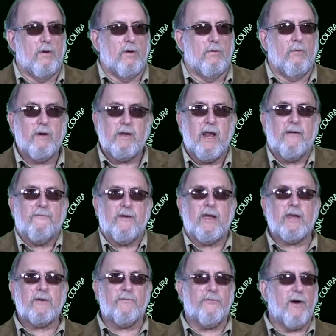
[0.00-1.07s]
What did I
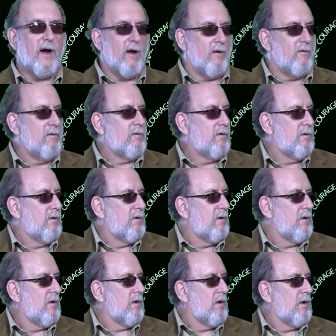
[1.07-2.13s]
forget to file?
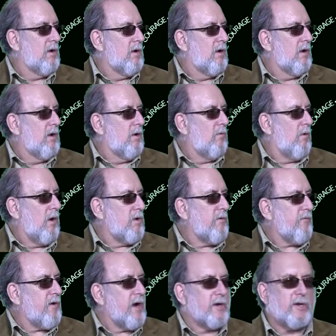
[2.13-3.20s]
Well, you
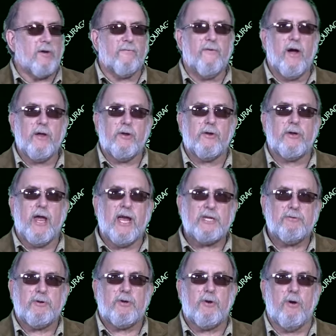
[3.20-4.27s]
forgot to file your tax
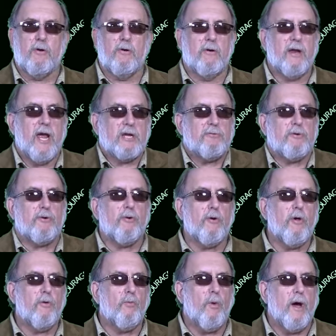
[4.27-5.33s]
return. Tax return
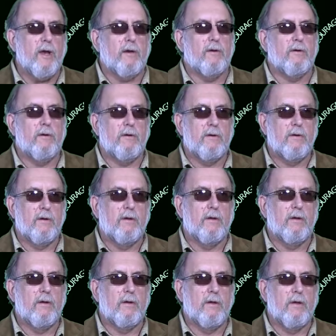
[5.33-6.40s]
on what?
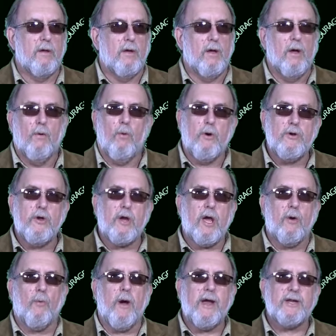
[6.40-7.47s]
Well, you
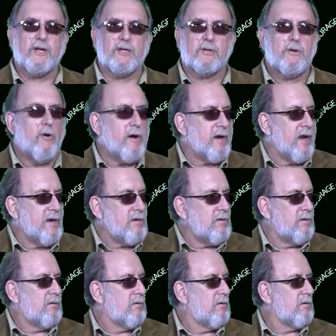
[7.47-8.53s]
got wages. No, I didn't.
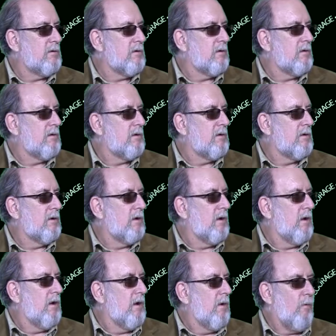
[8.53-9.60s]

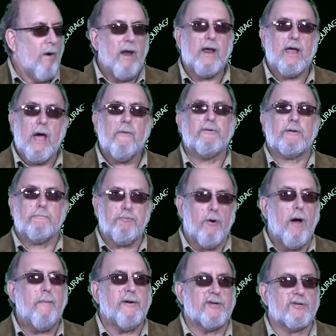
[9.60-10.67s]
What I got was a
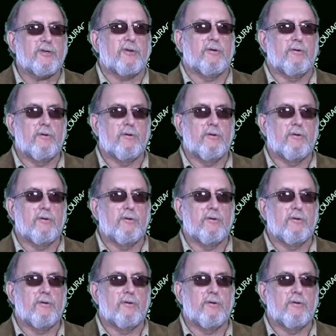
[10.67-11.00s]
promise.